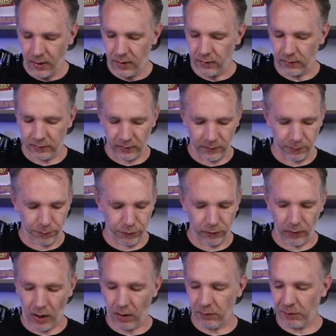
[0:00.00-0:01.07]
This is
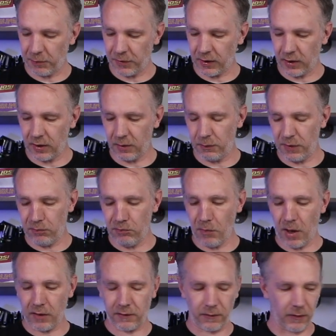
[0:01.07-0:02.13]
probably going to be
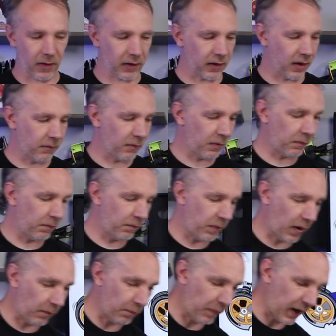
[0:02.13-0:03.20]
metric,
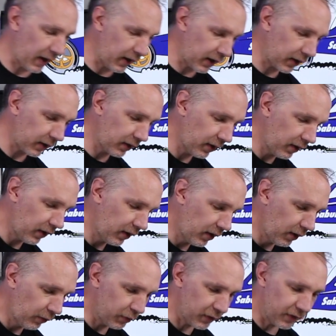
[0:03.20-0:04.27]
I'm betting,
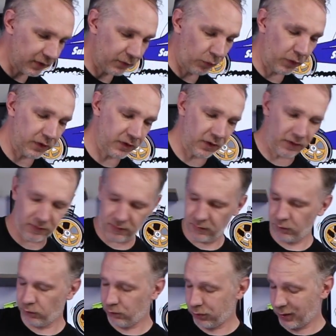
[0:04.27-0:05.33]
which is
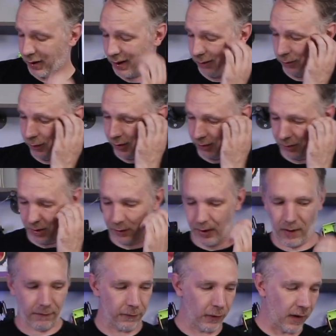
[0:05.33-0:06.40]
what I'd really rather
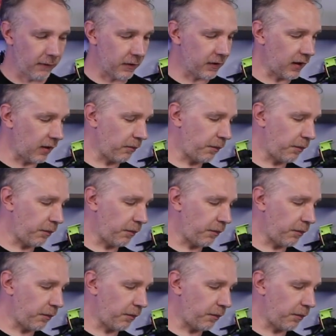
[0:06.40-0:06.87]
have for everything.